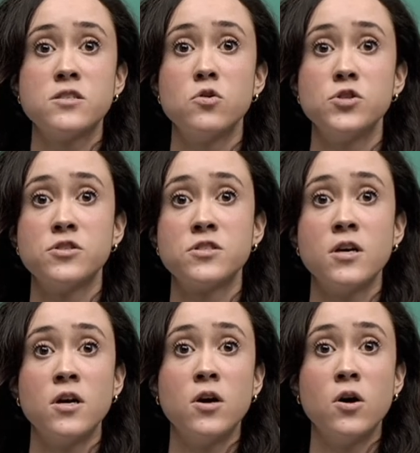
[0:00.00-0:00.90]
solutions
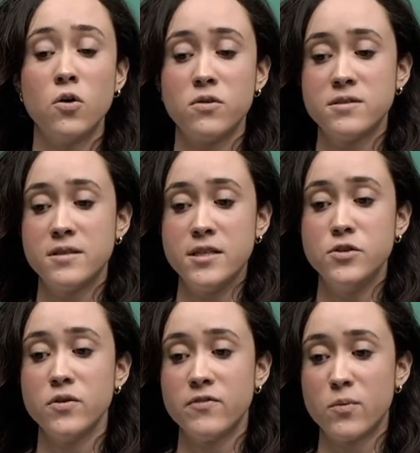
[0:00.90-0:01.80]
on the
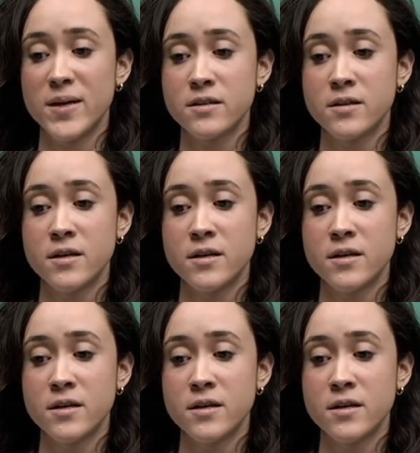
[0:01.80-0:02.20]
new environment.